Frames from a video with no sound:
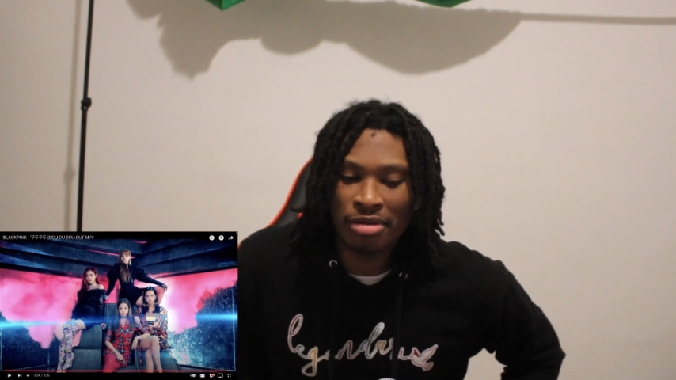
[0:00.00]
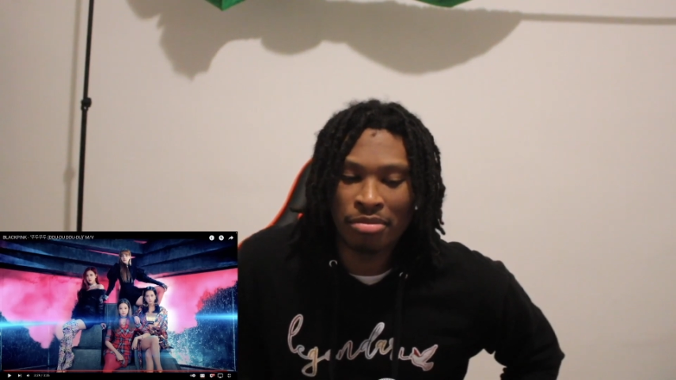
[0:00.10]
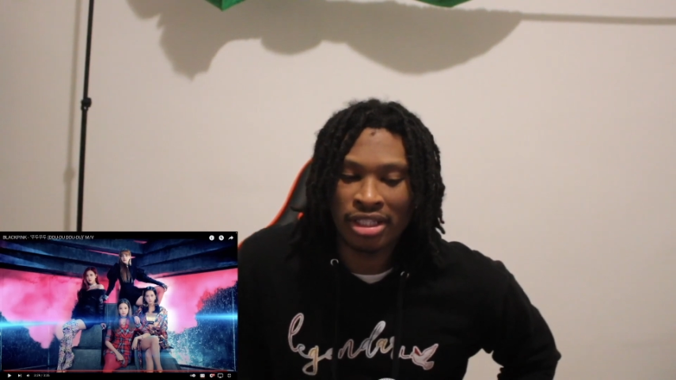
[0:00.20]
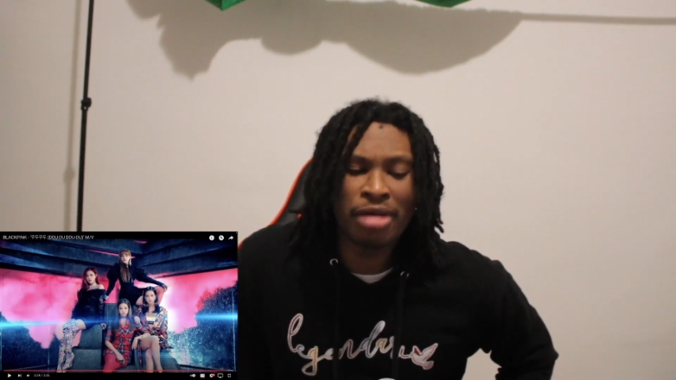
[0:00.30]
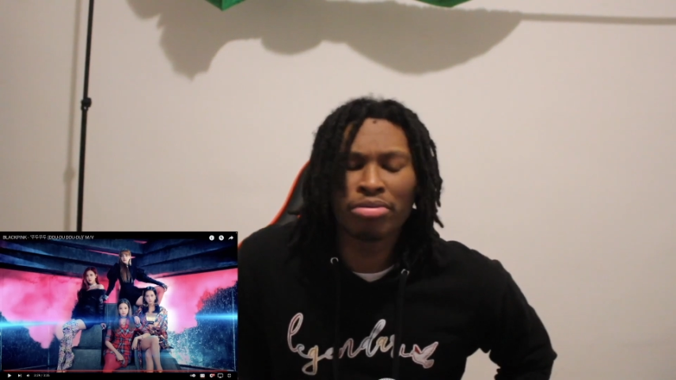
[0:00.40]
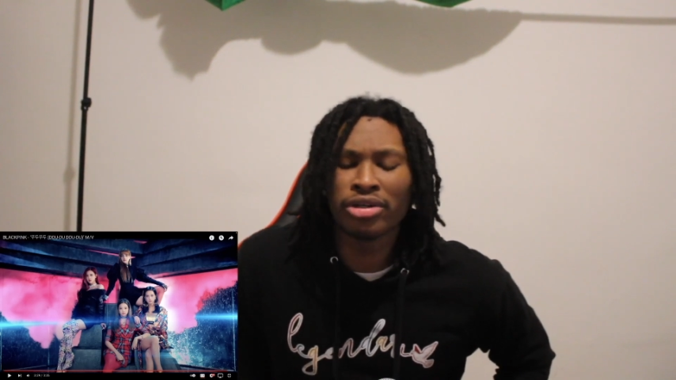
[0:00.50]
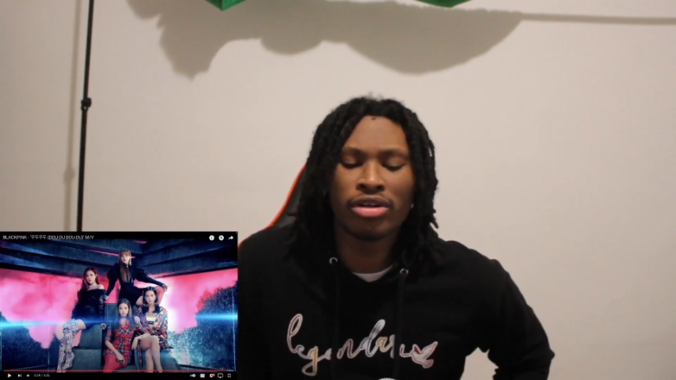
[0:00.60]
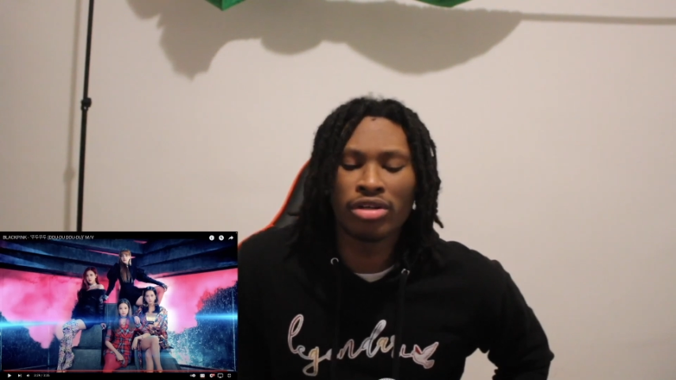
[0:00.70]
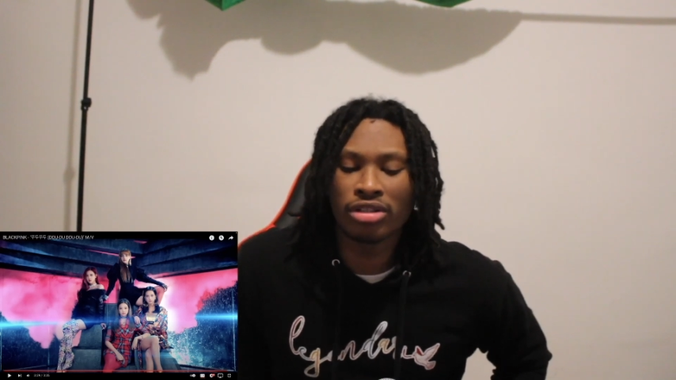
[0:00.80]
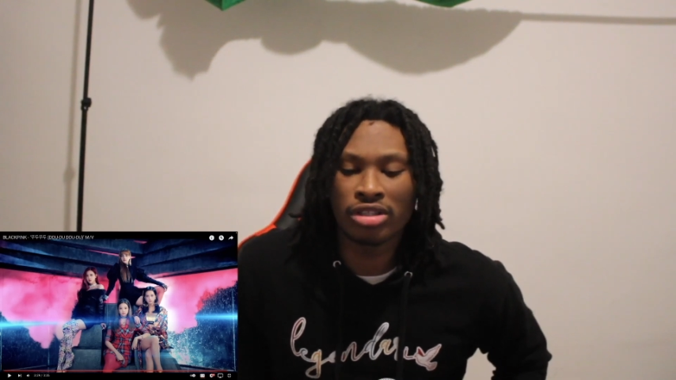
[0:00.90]
But they put
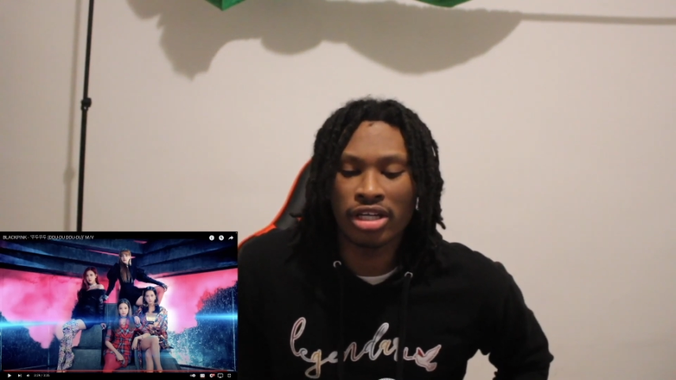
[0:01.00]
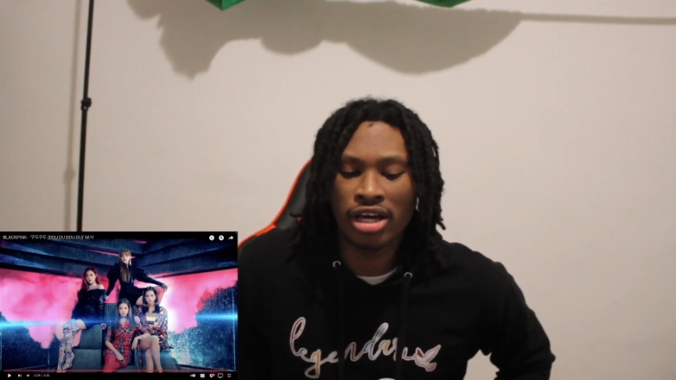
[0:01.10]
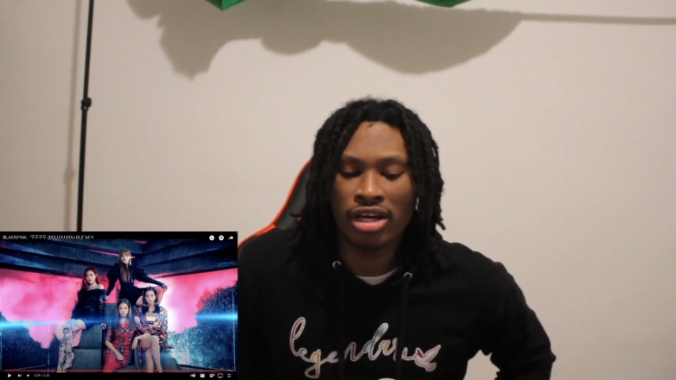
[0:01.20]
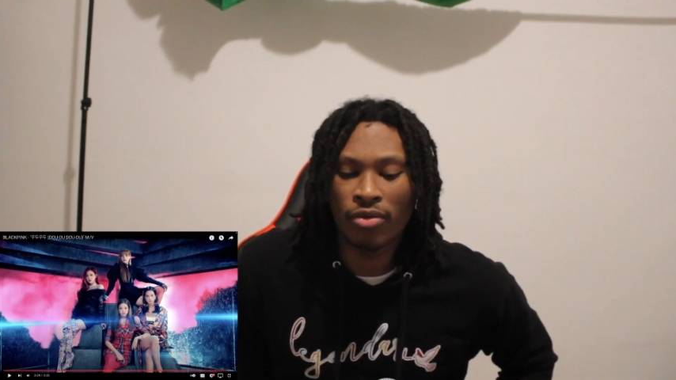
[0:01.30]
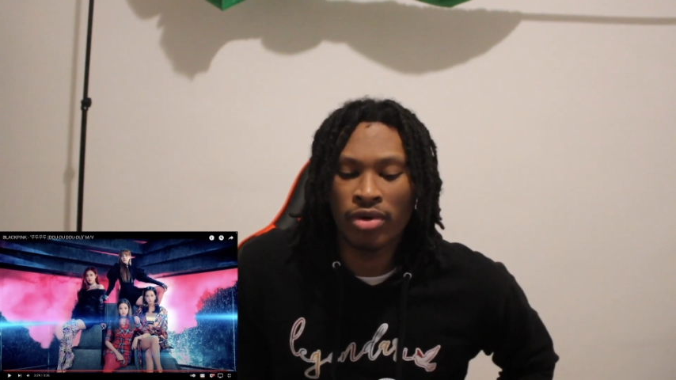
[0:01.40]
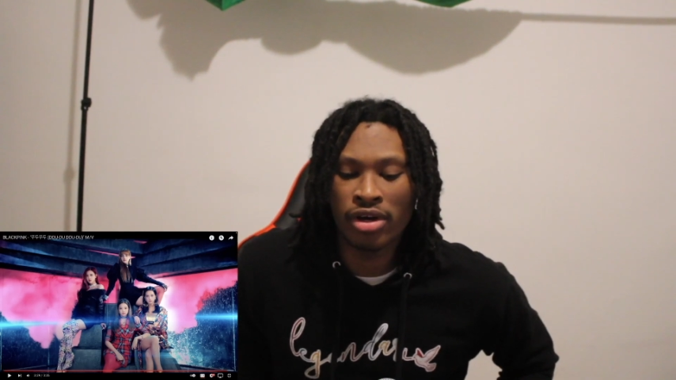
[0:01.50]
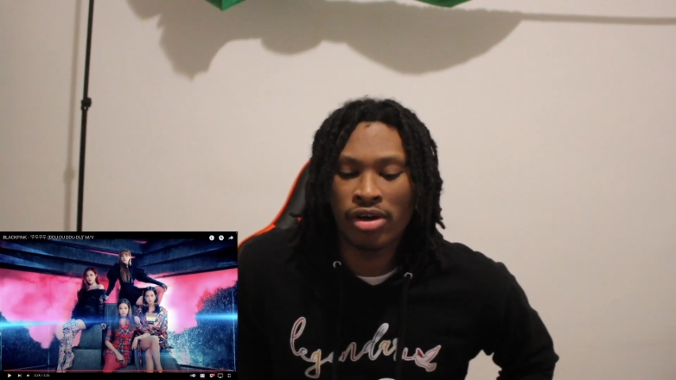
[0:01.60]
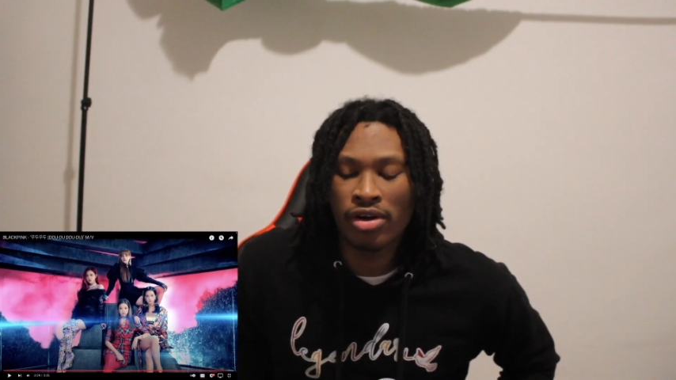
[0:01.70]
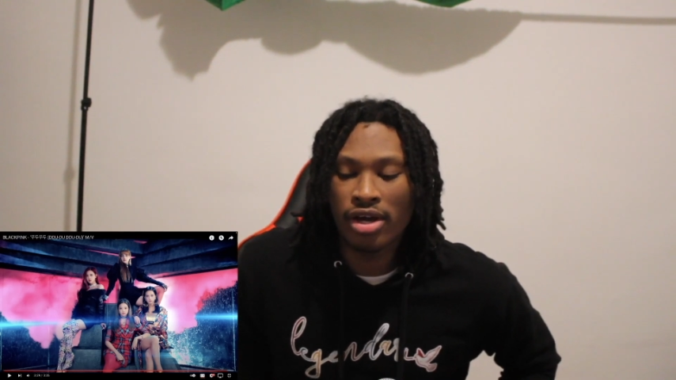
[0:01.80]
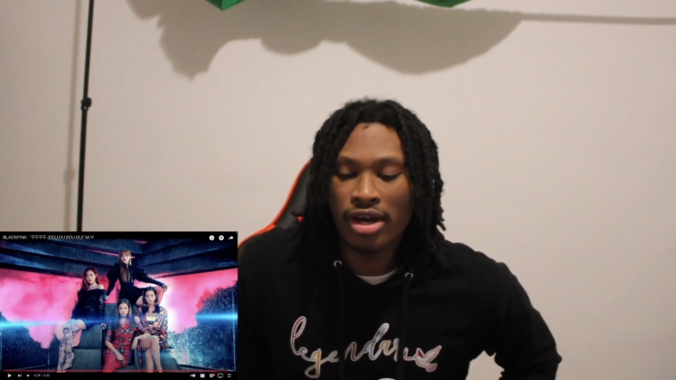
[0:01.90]
it together well.
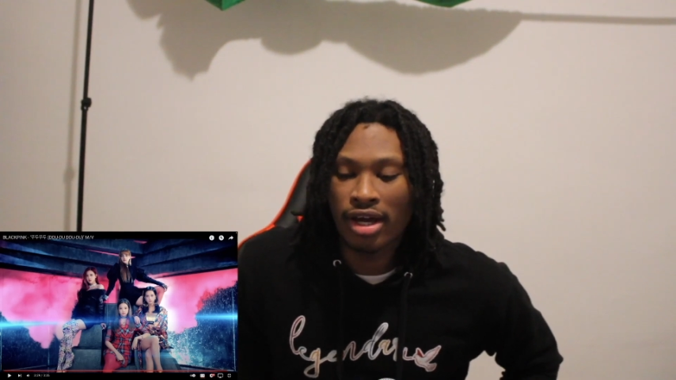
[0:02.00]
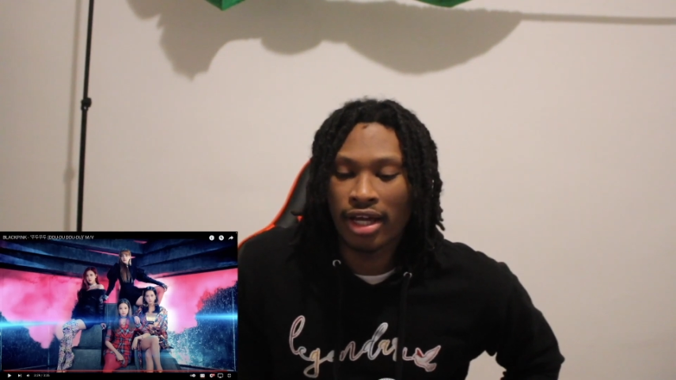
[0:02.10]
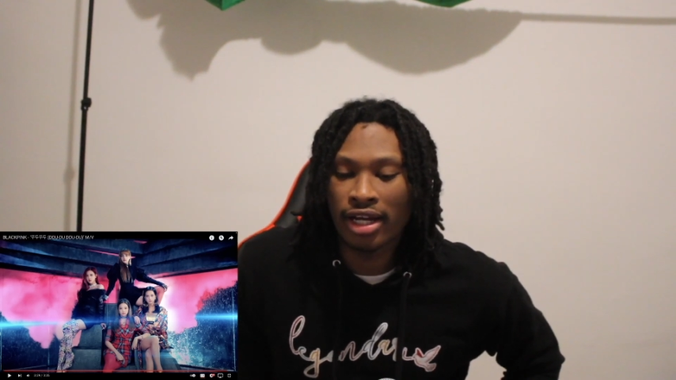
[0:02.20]
And